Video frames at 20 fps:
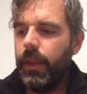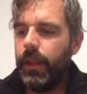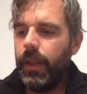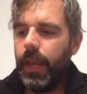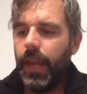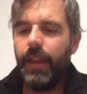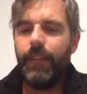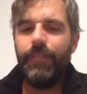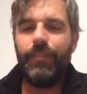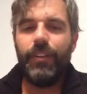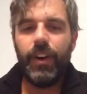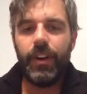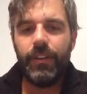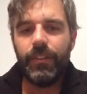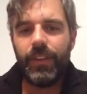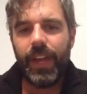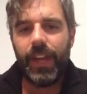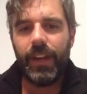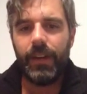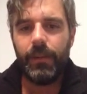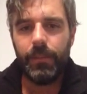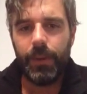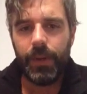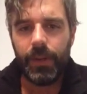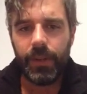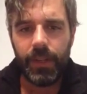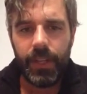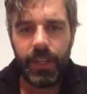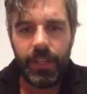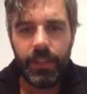and a 5-gallon
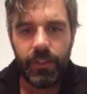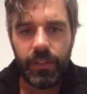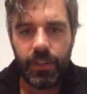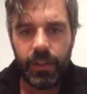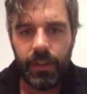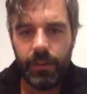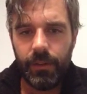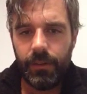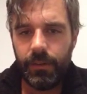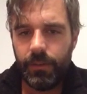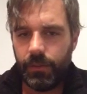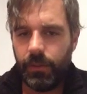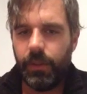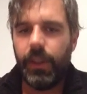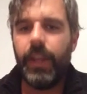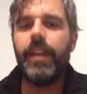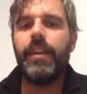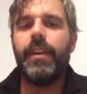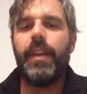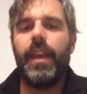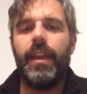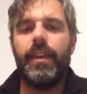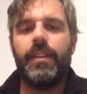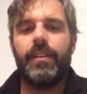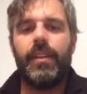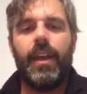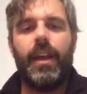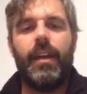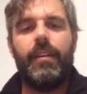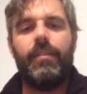bucket each, so they
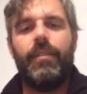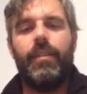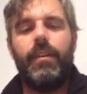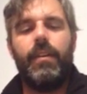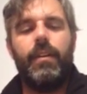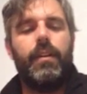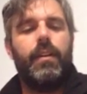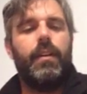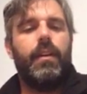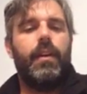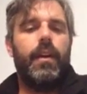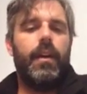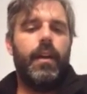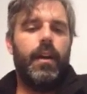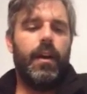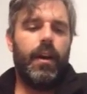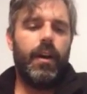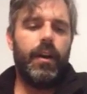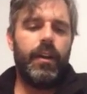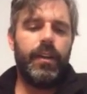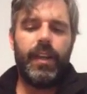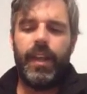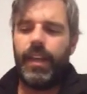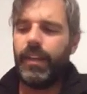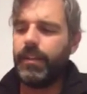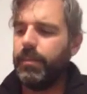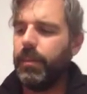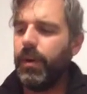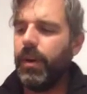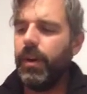takes off. I
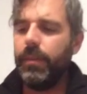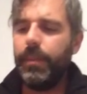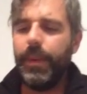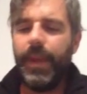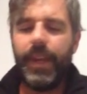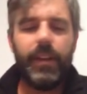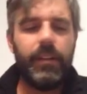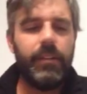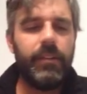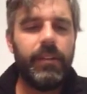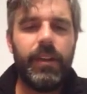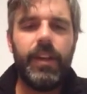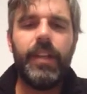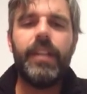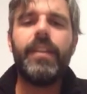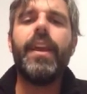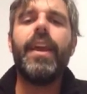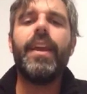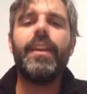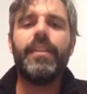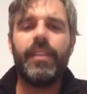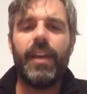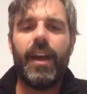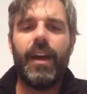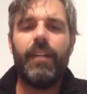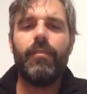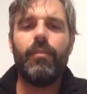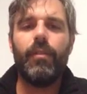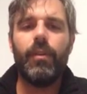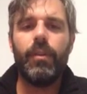takes my picker and I takes
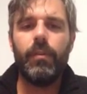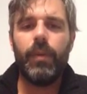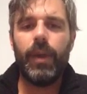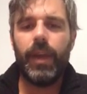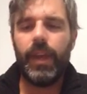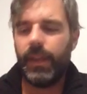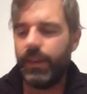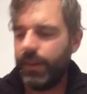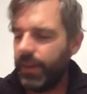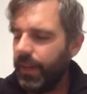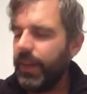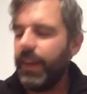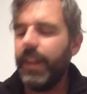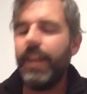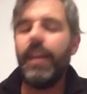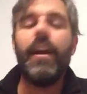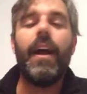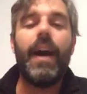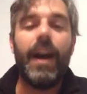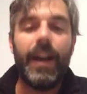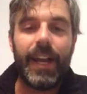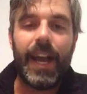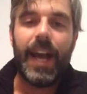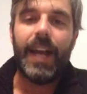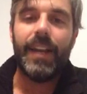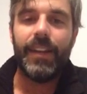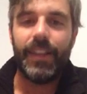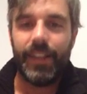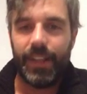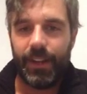off one way, and then they all
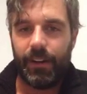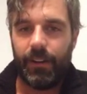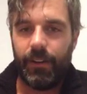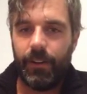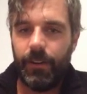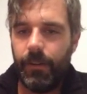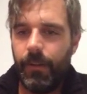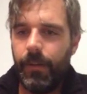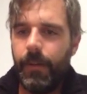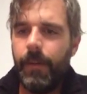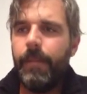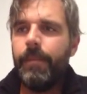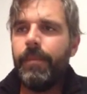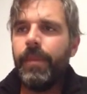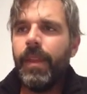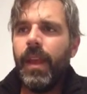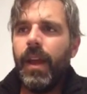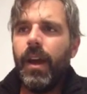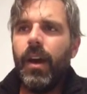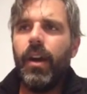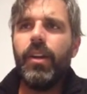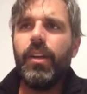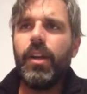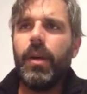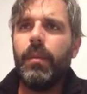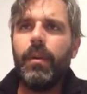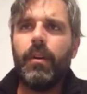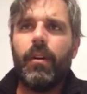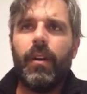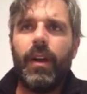gone the other. I
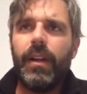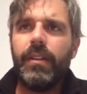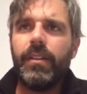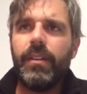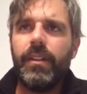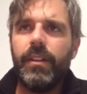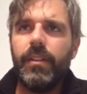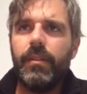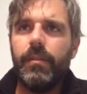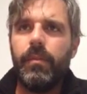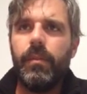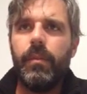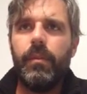come across this